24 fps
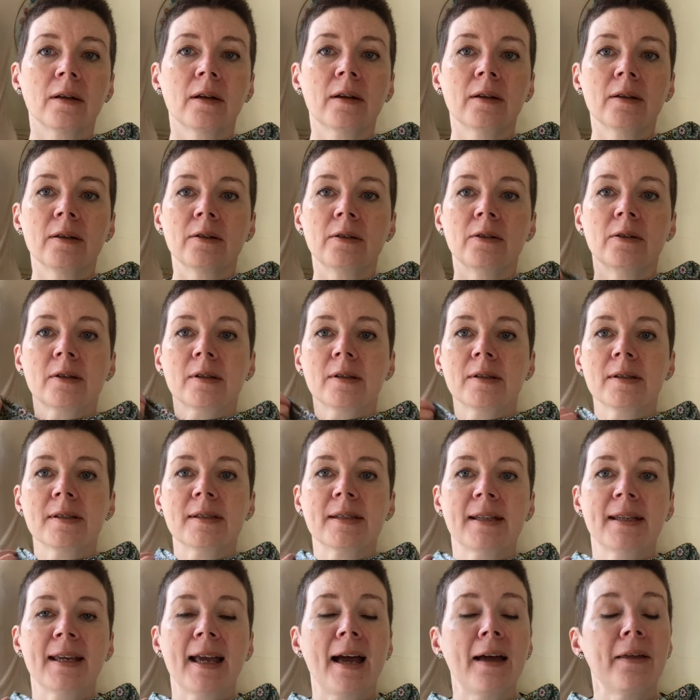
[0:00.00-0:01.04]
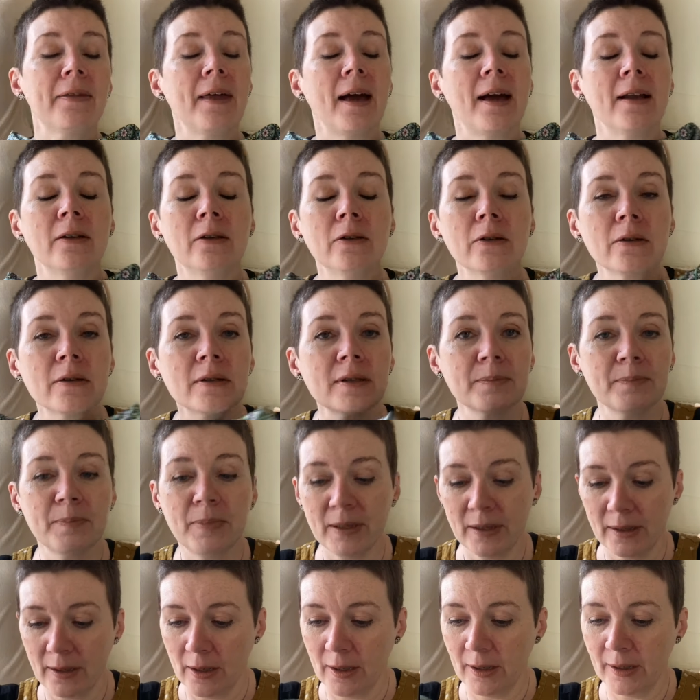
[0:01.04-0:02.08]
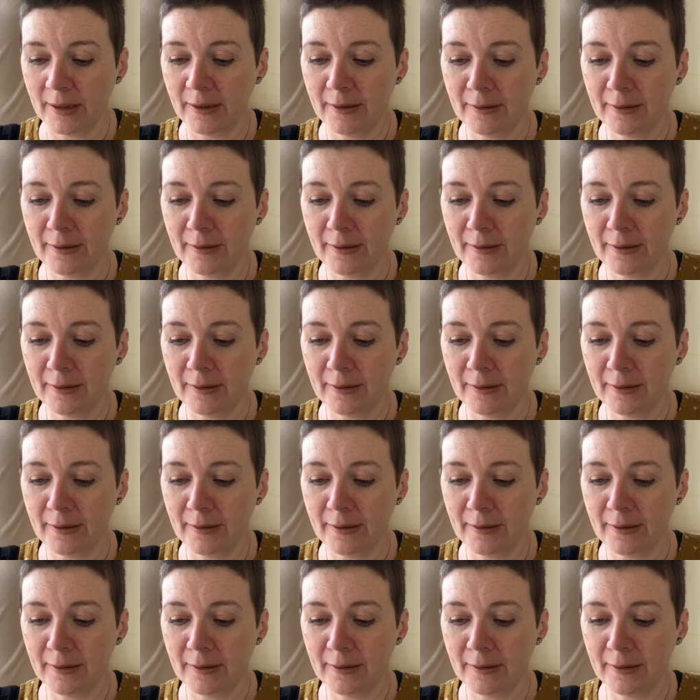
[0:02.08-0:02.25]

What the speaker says: you can see how that looks. But I